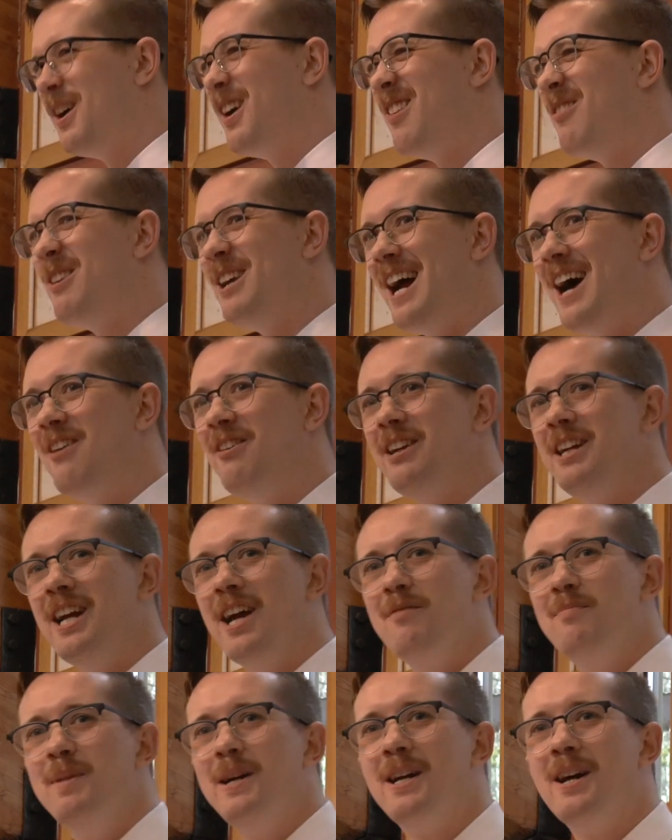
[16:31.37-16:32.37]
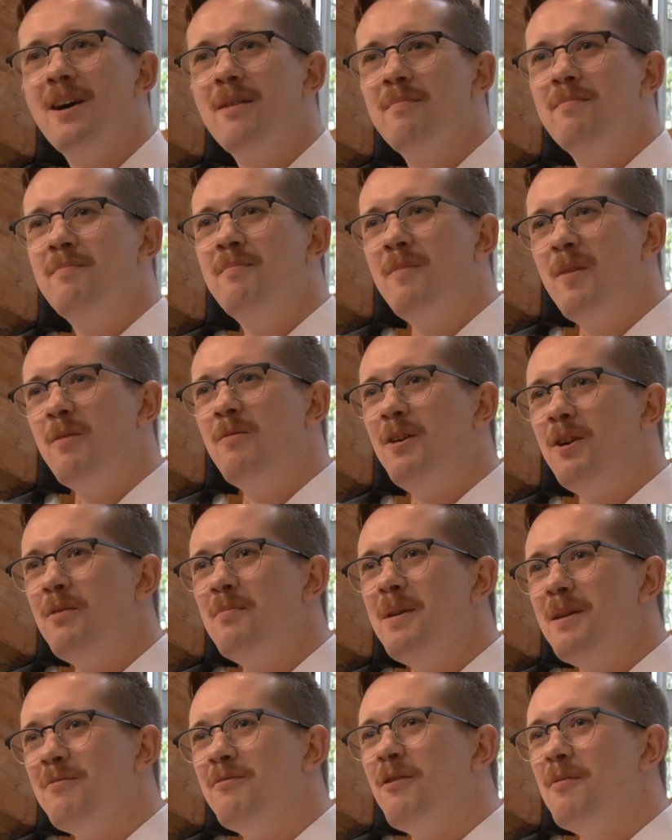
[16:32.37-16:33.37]
A reality I've become a little
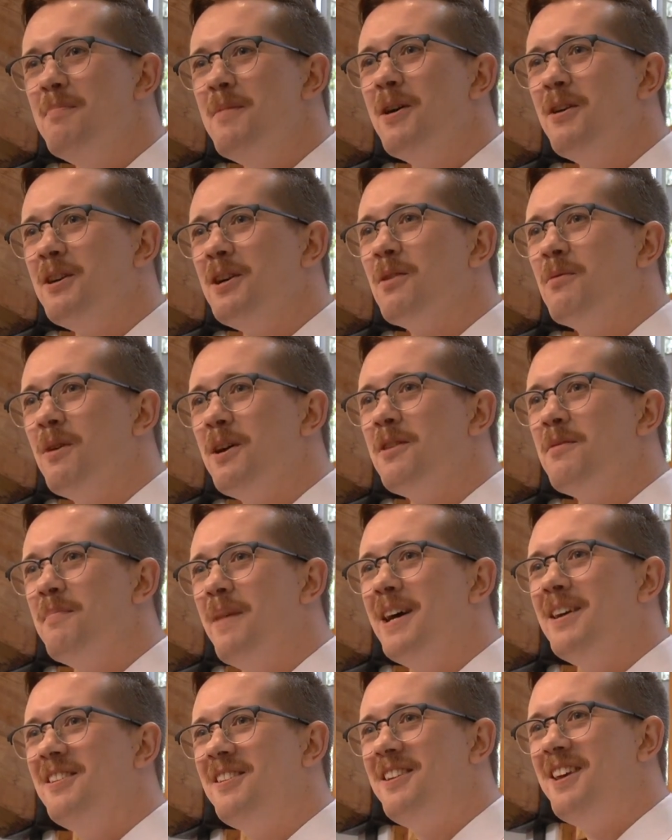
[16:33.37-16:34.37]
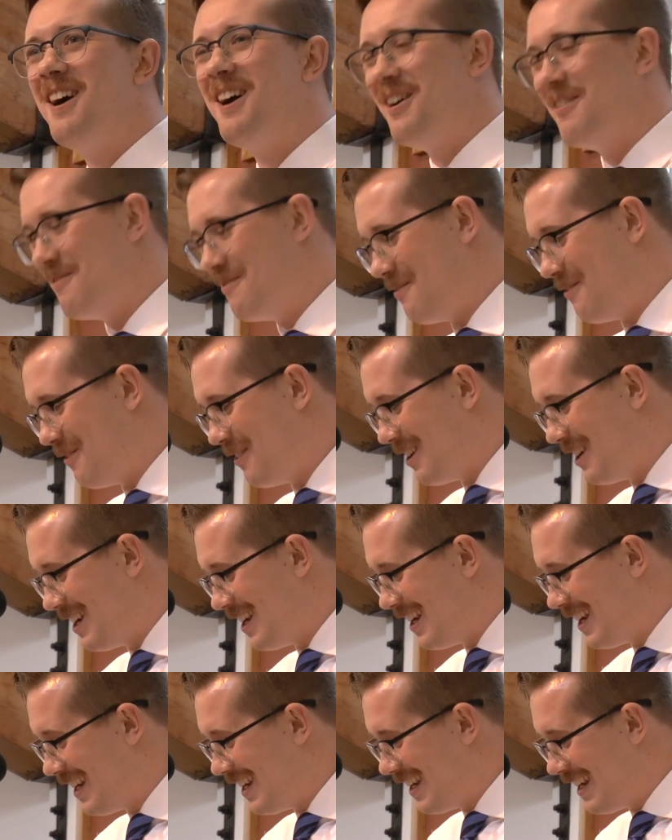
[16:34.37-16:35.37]
bit familiar with myself.
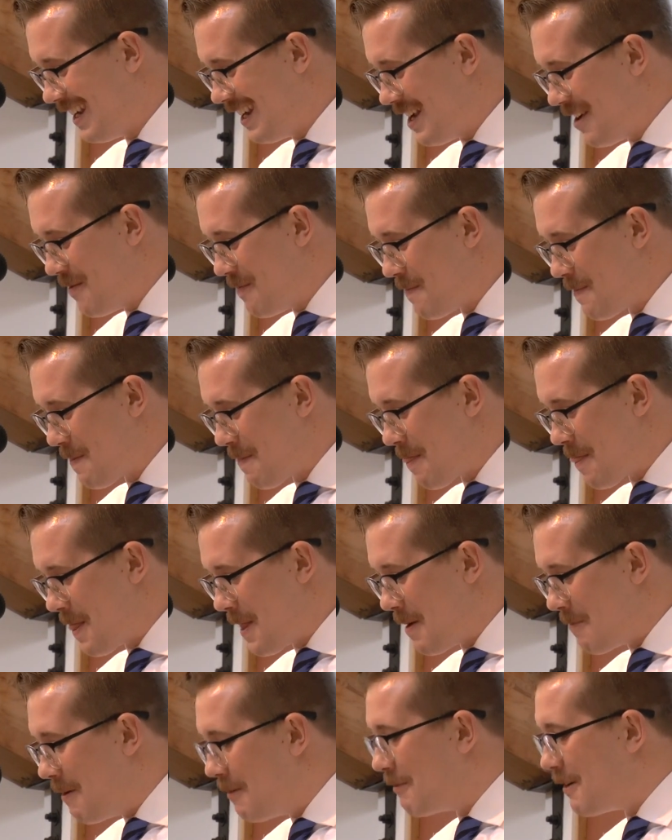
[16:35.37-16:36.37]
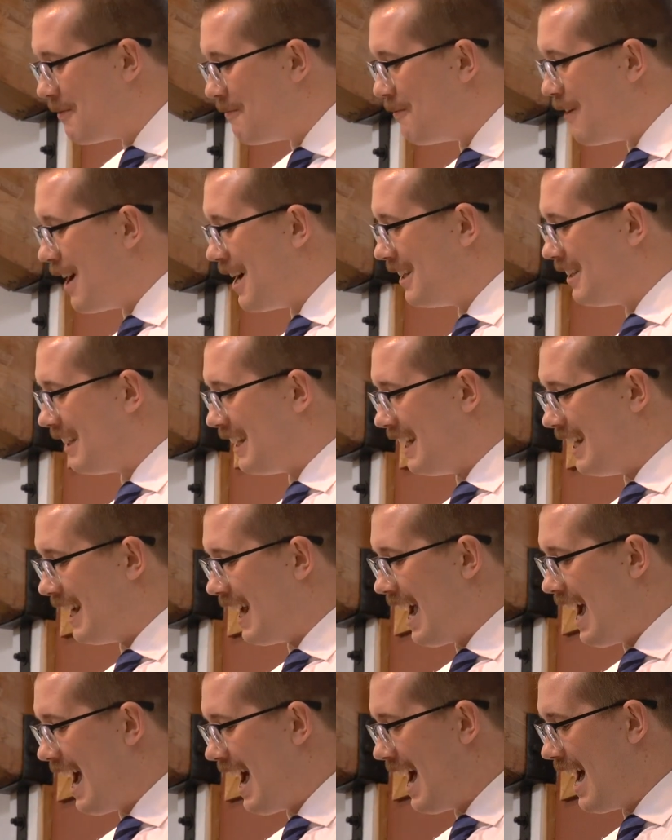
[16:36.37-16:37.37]
When we finally
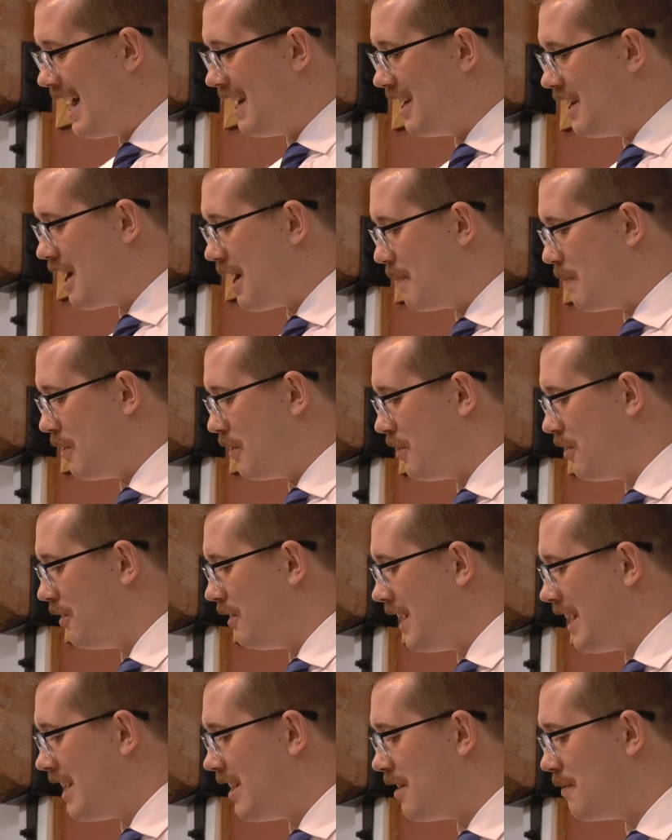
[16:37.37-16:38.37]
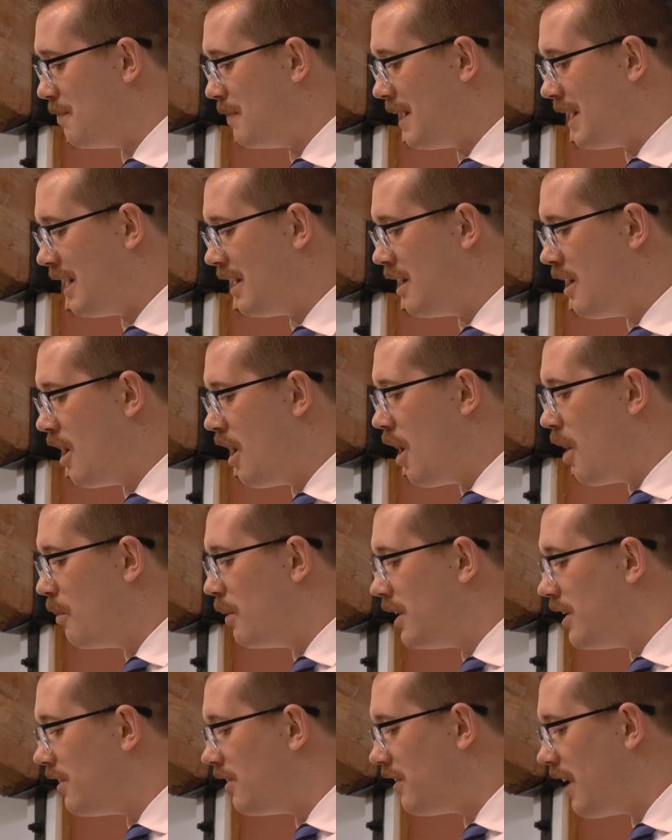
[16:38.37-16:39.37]
had an opportunity to meet,
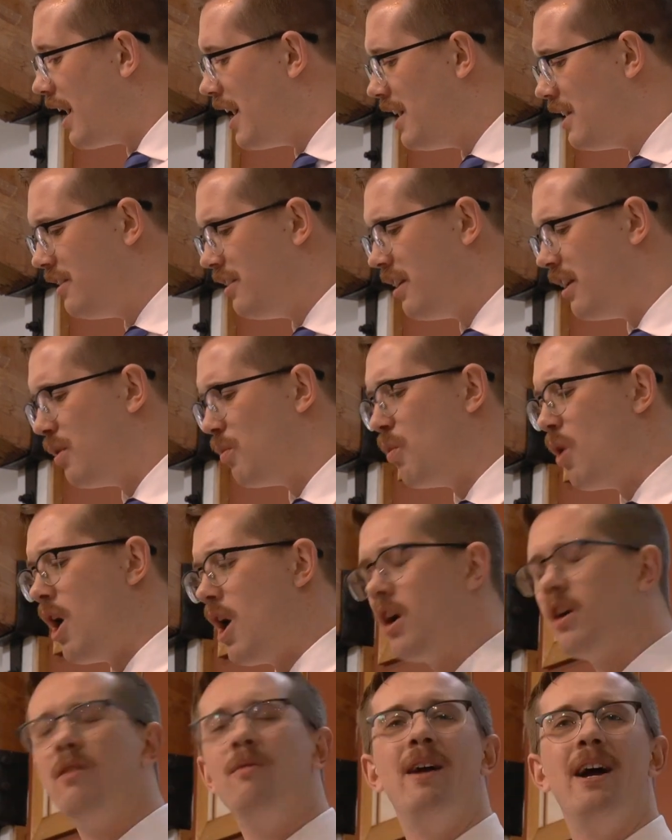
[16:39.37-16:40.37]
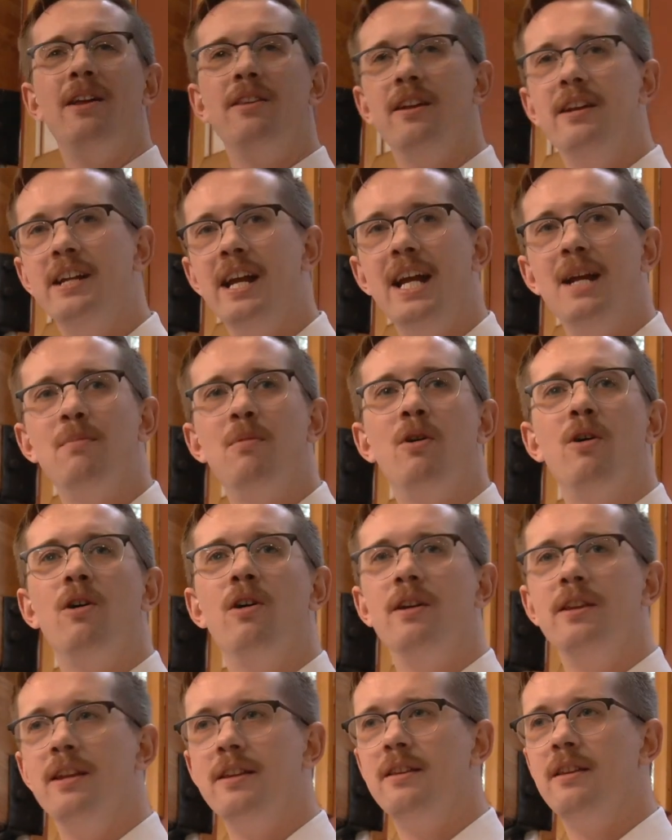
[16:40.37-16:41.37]
we decided to walk around the
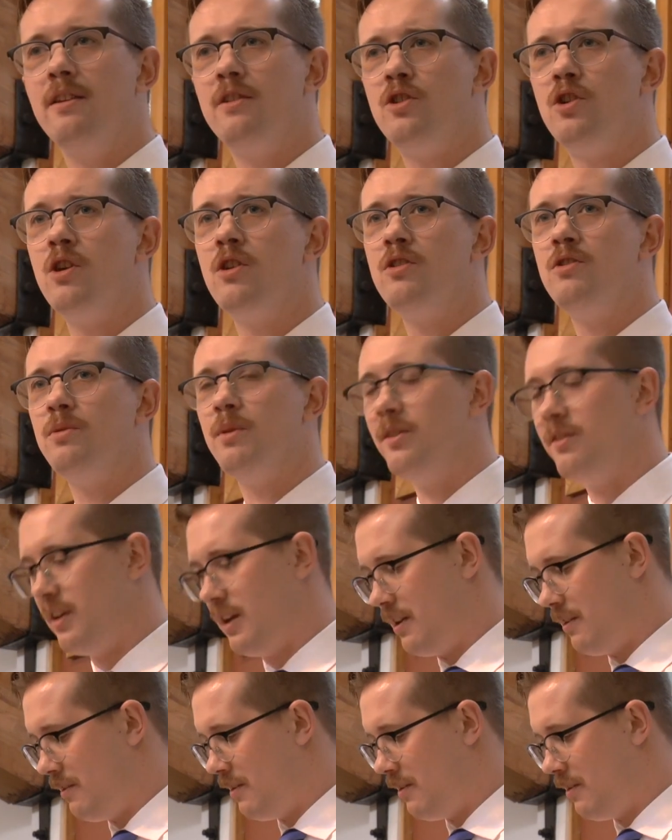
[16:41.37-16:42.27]
neighborhood that the church was in.